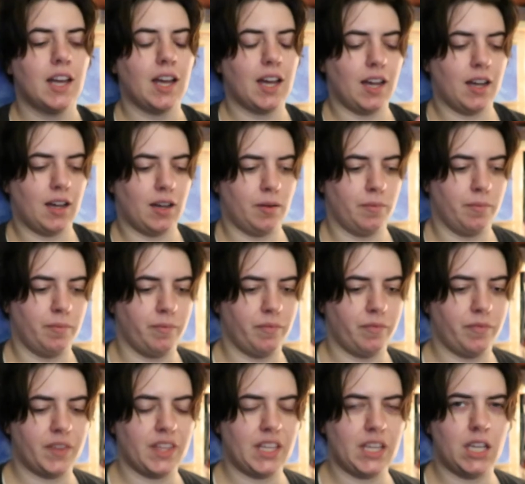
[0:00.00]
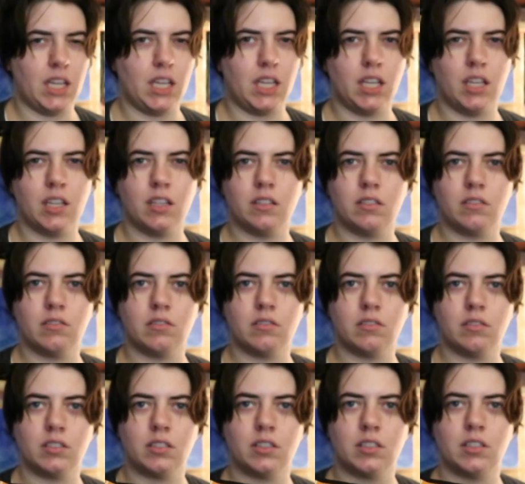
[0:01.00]
Um, the
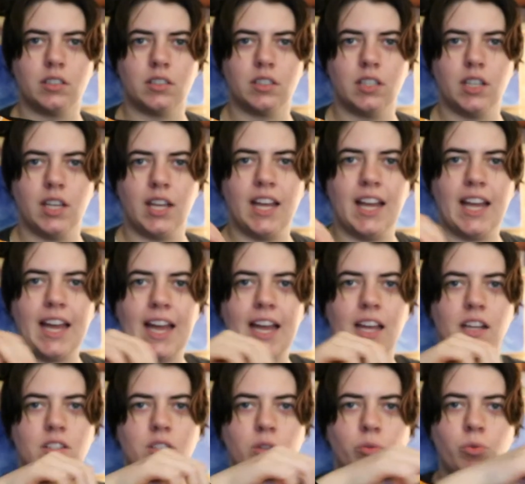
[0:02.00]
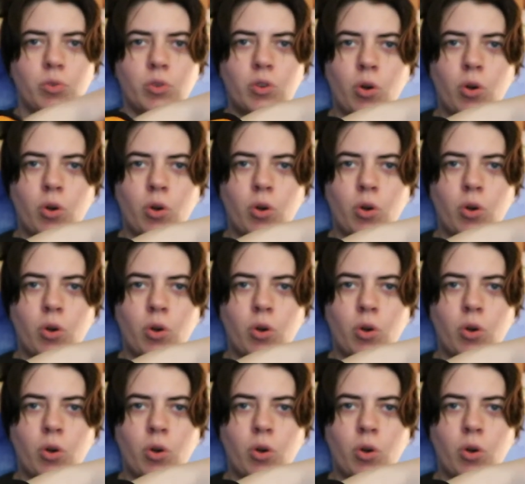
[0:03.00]
actual